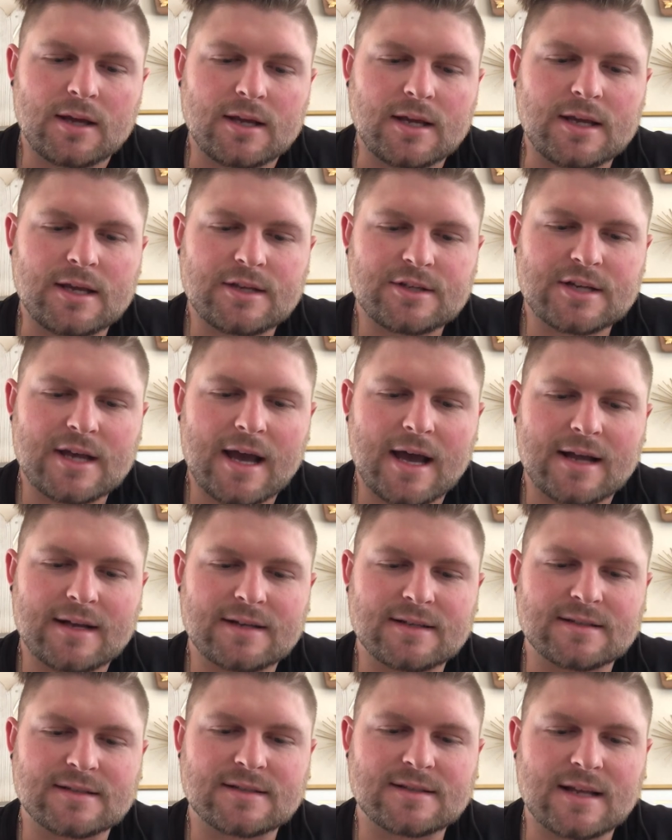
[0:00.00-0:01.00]
Each had
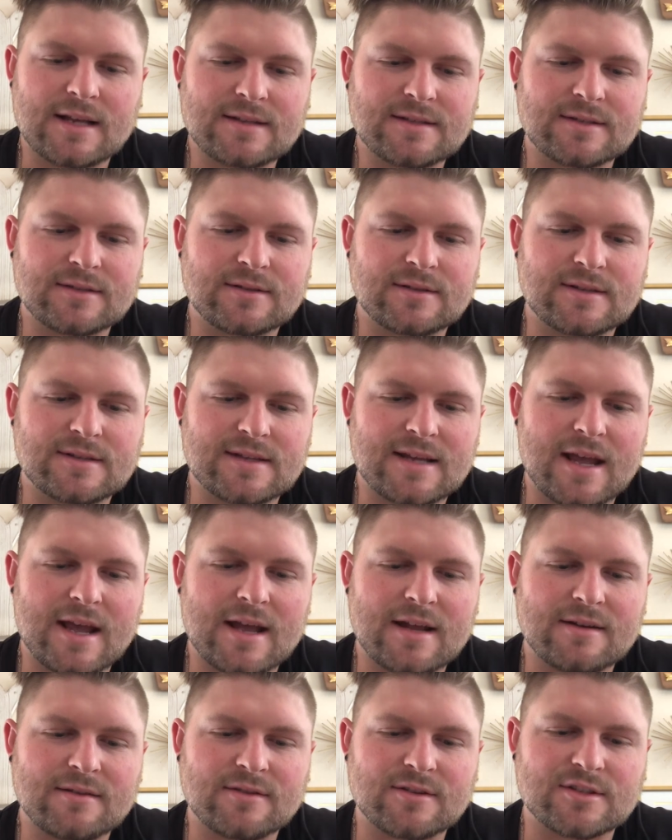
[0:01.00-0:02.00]
his censer in his
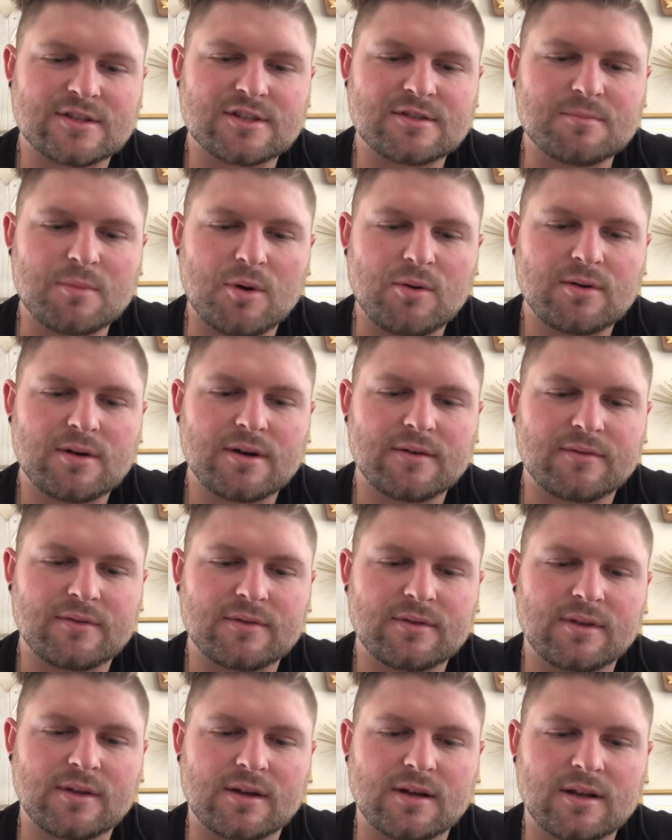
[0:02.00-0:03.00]
hand, and the smoke of
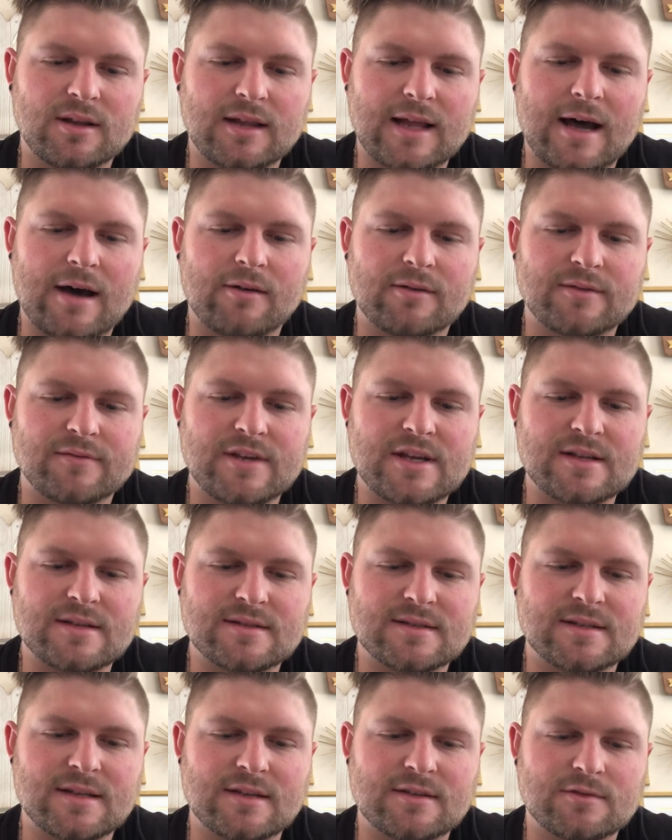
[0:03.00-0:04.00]
the cloud of
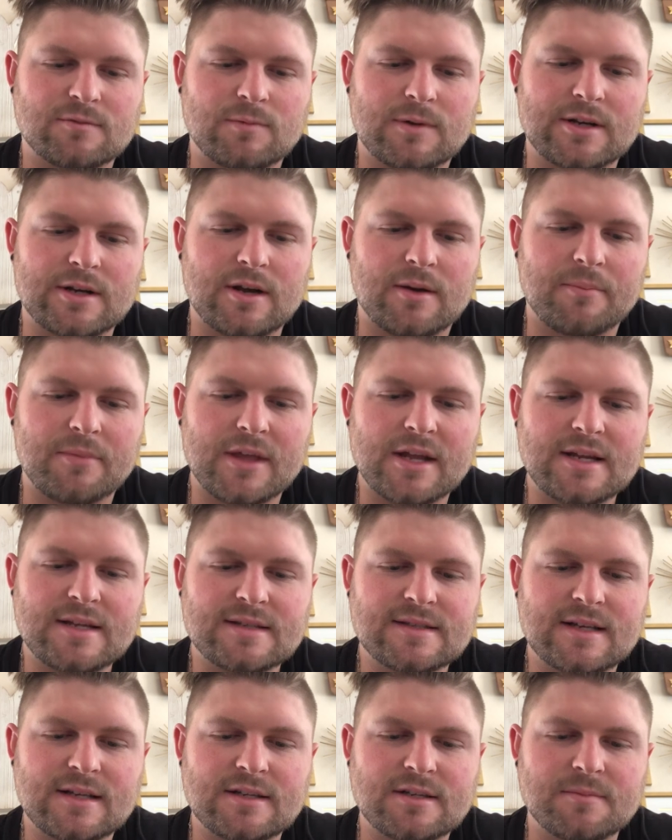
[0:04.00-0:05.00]
incense went up. Then he
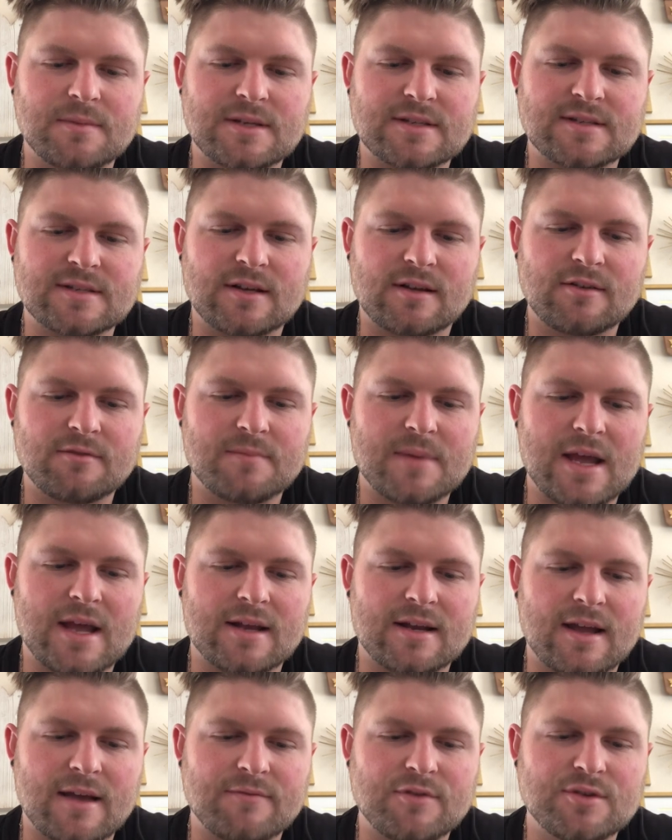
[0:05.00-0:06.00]
said to me, Son of
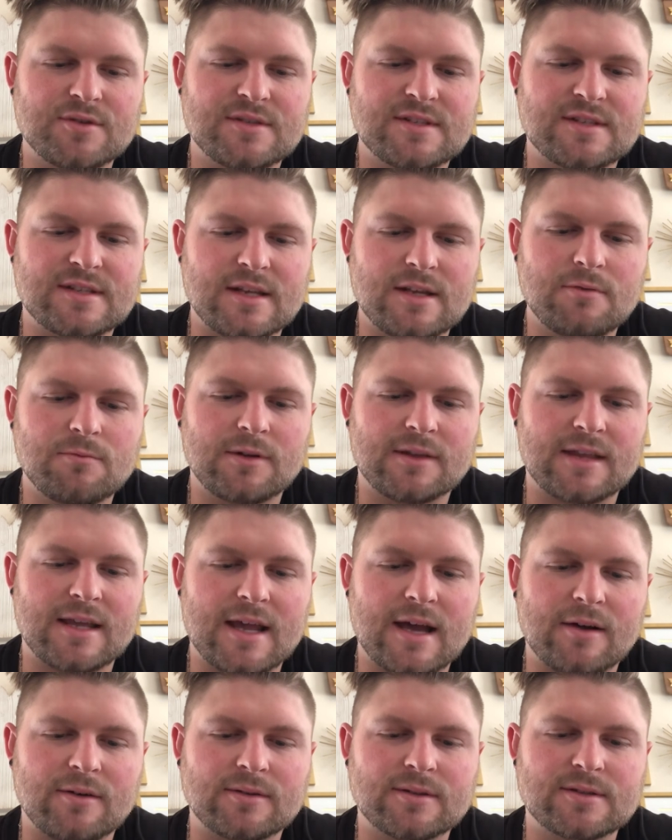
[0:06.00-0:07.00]
man, have you seen what
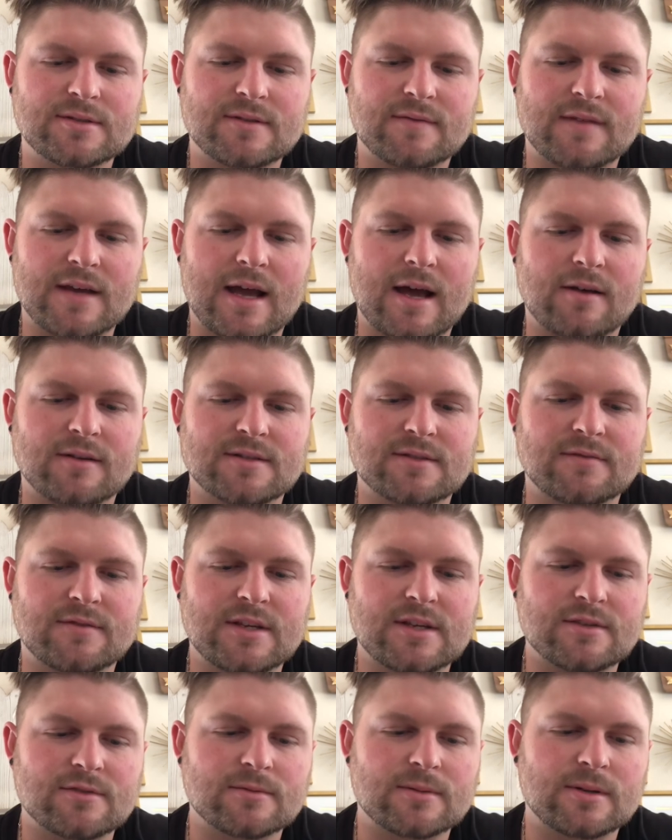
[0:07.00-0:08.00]
the elders of the house of
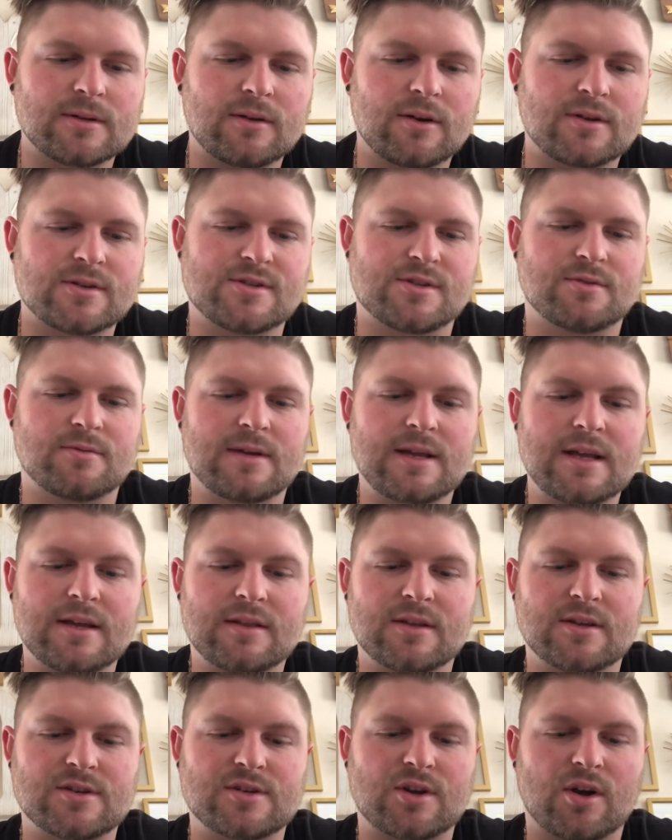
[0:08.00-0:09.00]
Israel are doing
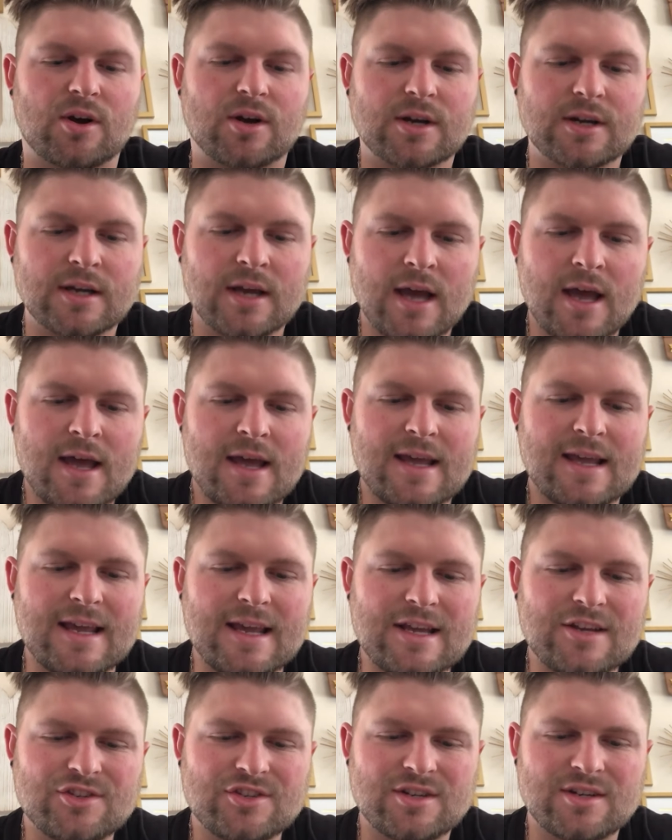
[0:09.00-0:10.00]
in the dark,
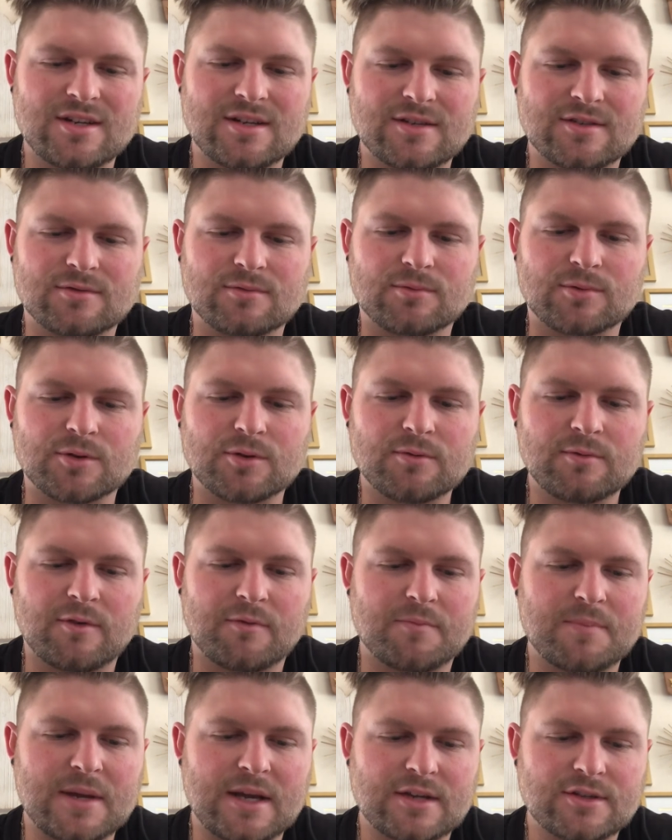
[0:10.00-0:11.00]
each in his room
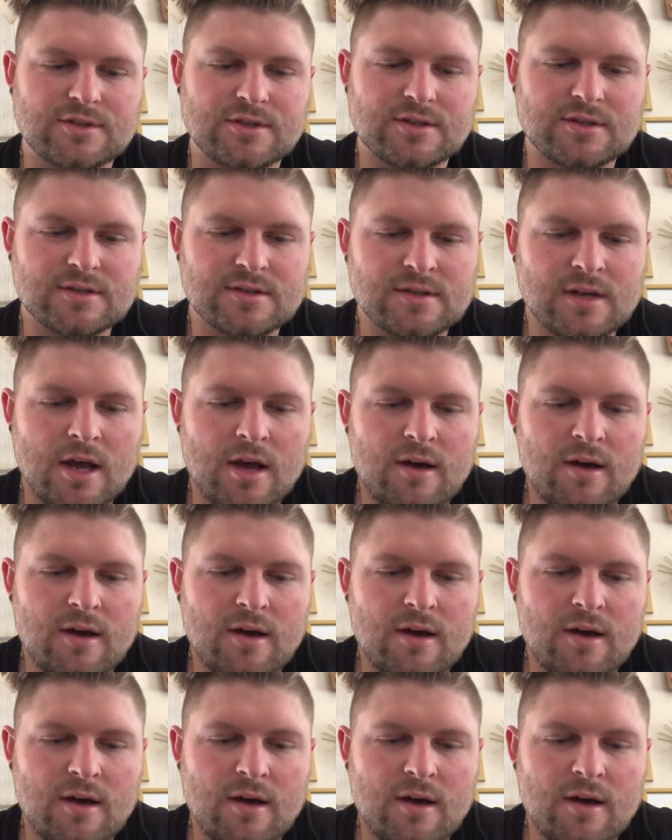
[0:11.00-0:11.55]
of pictures?